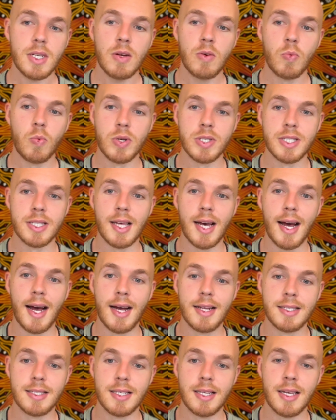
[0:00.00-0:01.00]
was
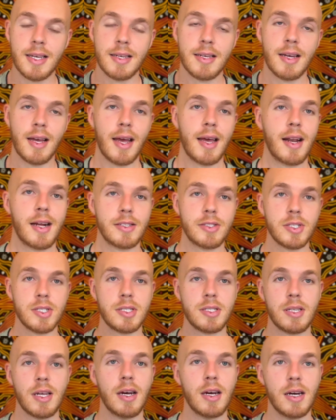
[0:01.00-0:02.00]
that, and I just
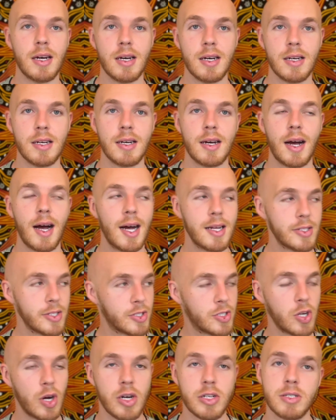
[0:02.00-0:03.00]

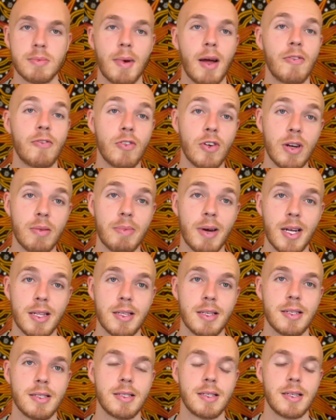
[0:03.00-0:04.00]
talked to my friend about
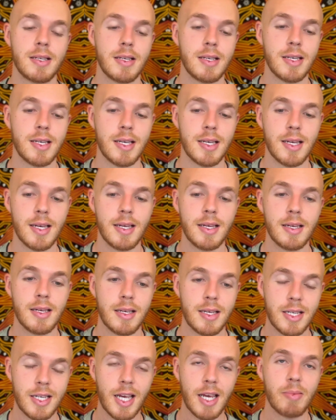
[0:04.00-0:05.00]
this. He
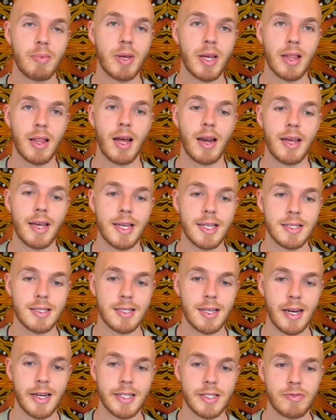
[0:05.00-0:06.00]
gave me a lot of
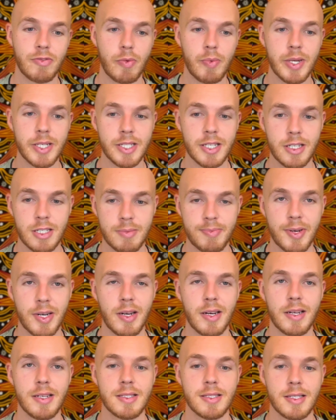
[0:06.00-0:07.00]
insights from his
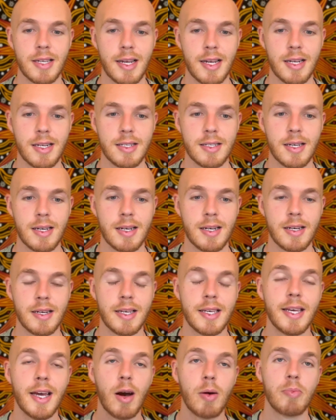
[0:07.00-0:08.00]
experience, and
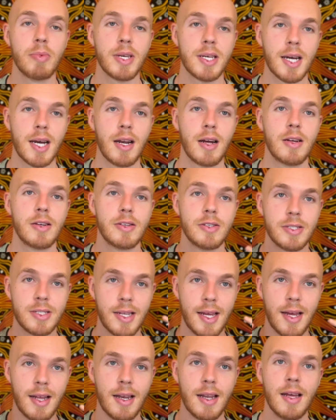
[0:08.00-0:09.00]
he helped me kind of
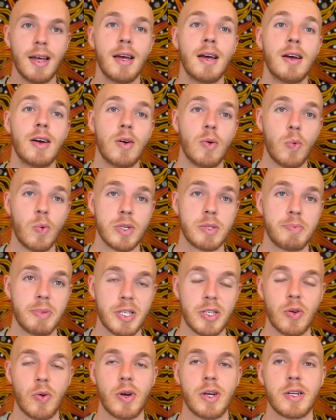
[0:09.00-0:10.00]
understand what's been
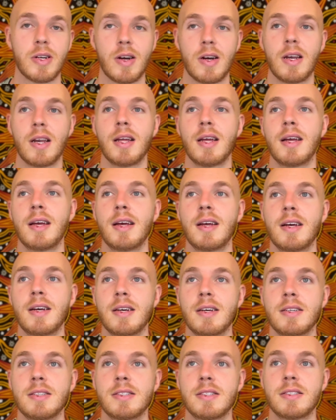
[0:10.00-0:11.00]
going on.
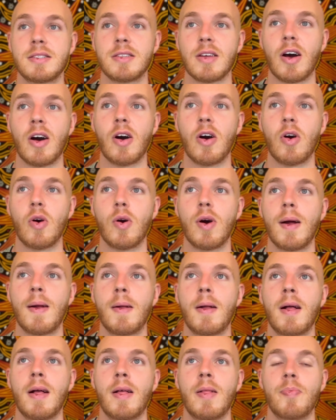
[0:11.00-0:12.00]
So
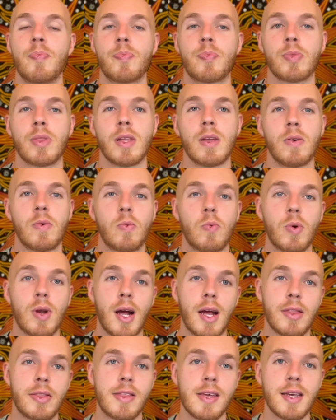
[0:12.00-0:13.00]
what I
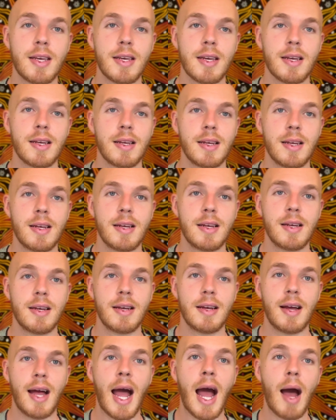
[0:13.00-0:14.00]
think
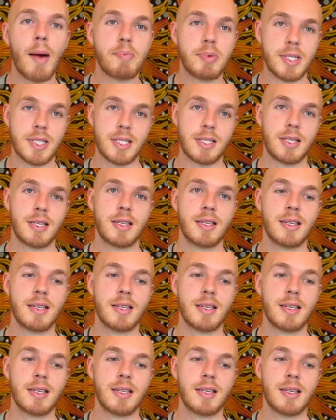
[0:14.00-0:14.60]
happened